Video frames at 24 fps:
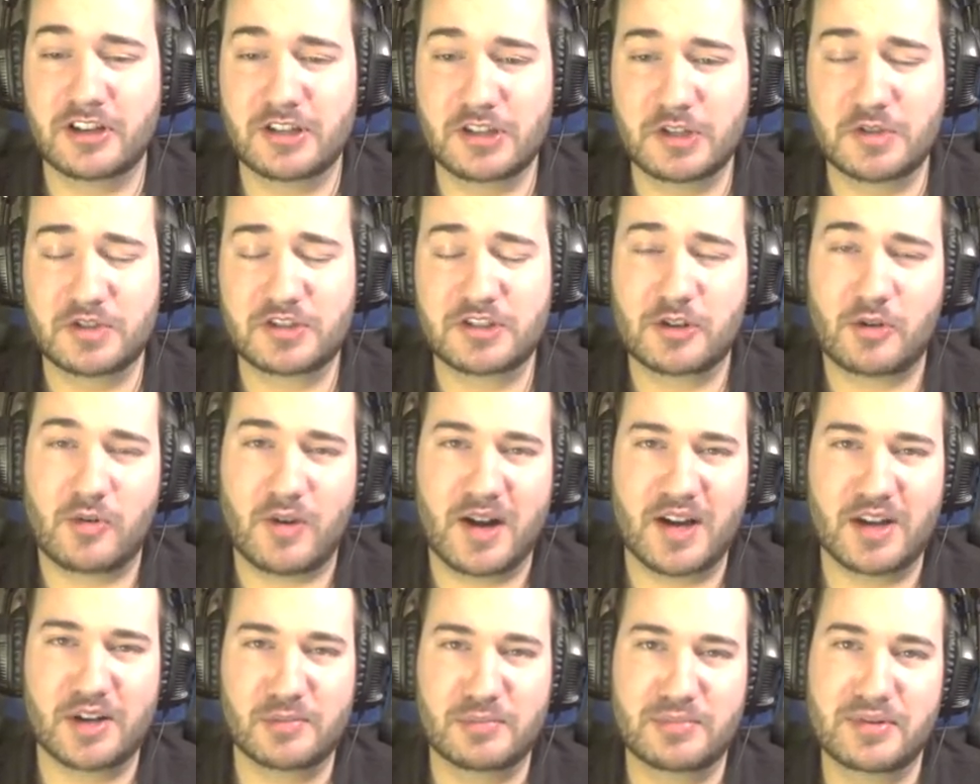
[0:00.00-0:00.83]
used
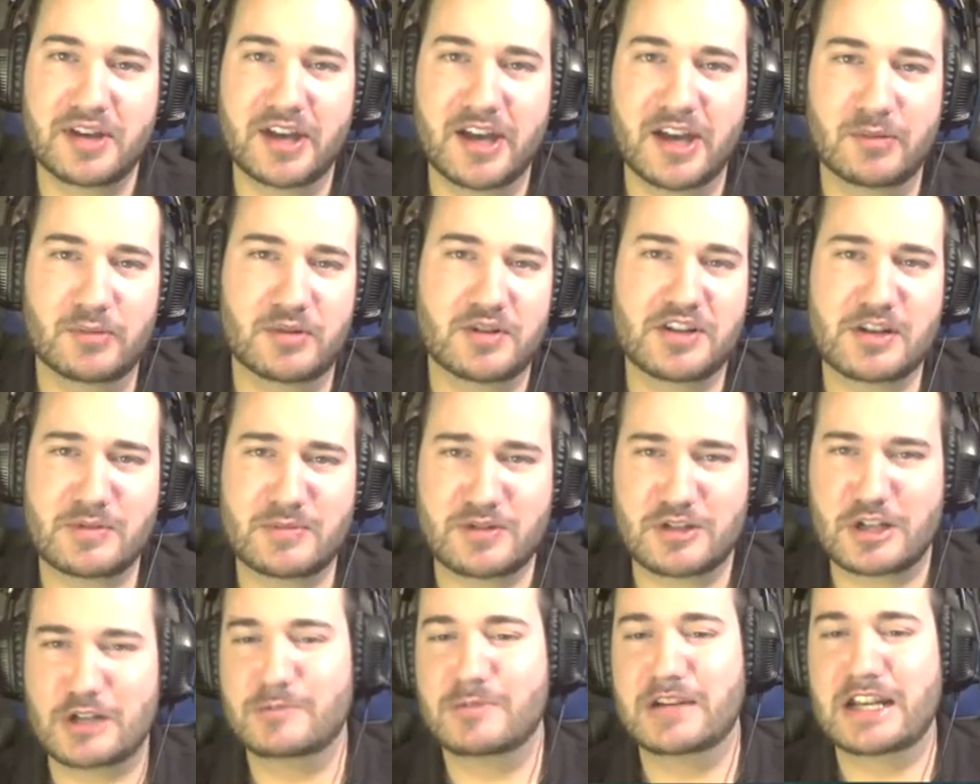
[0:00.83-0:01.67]
quite a bit, which I'm
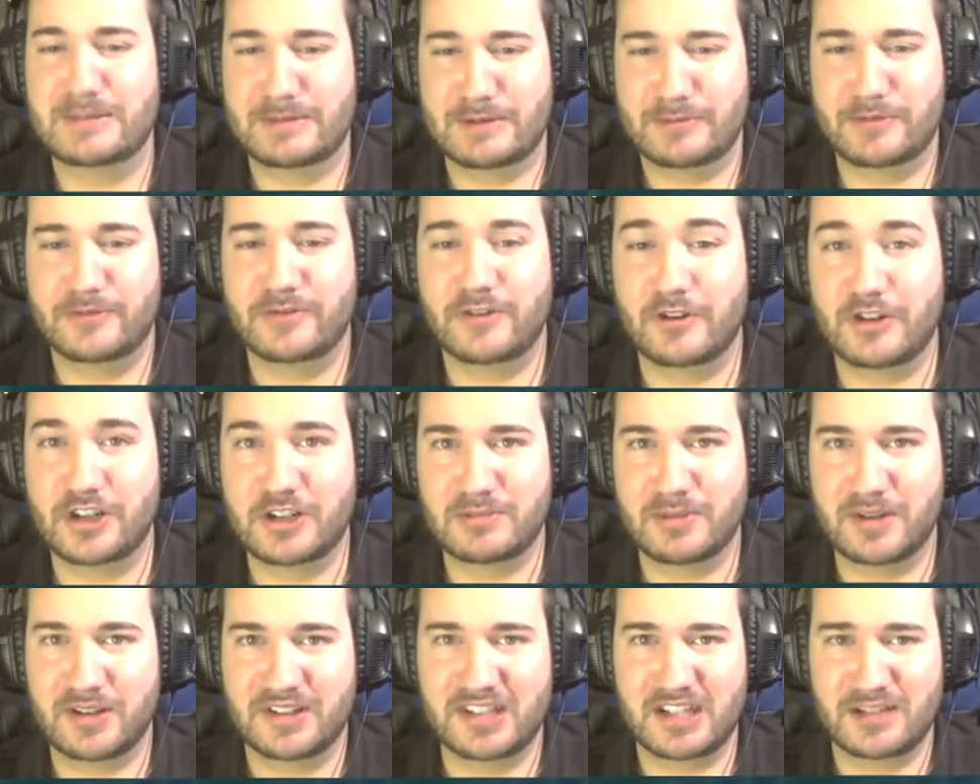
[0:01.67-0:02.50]
sure many people have already
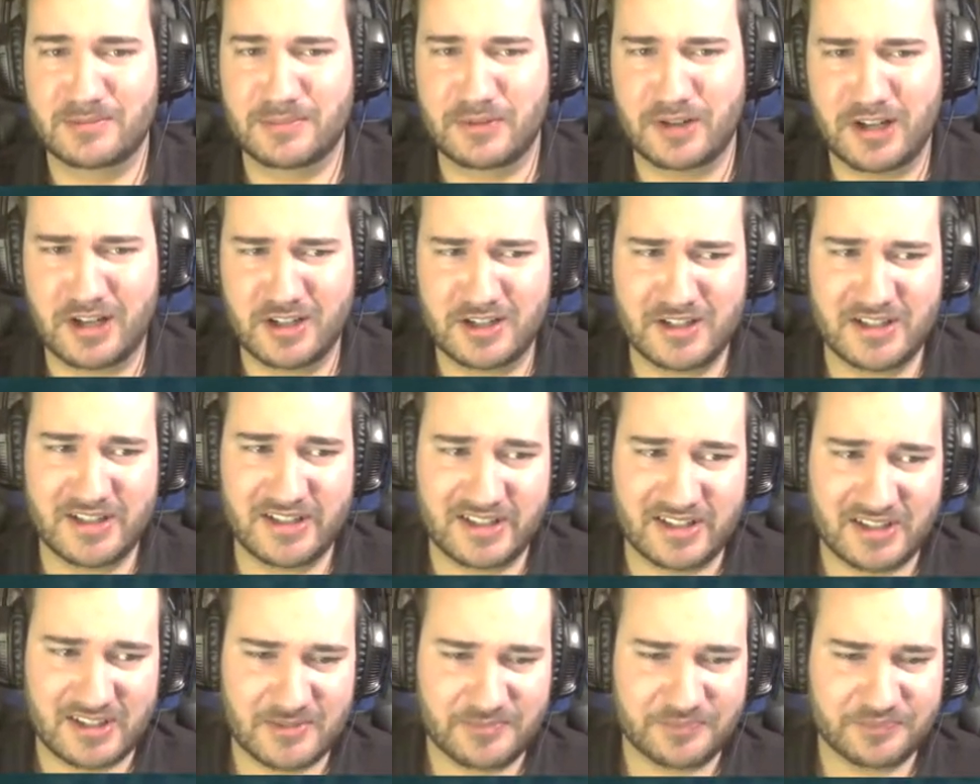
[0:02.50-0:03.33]
picked up on,
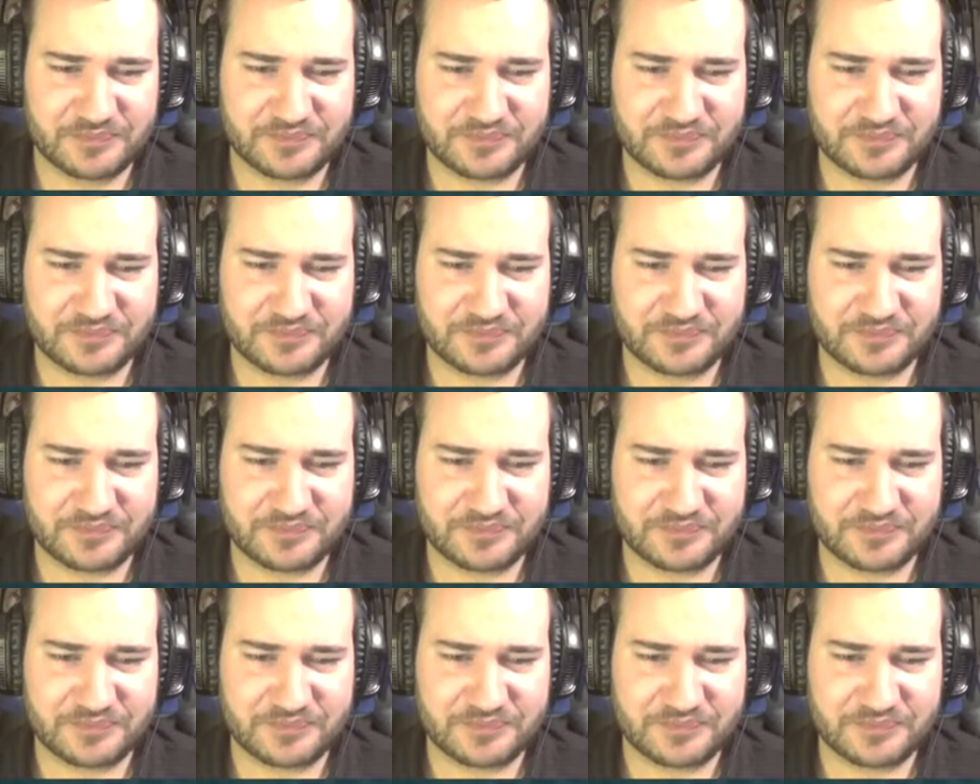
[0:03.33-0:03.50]
is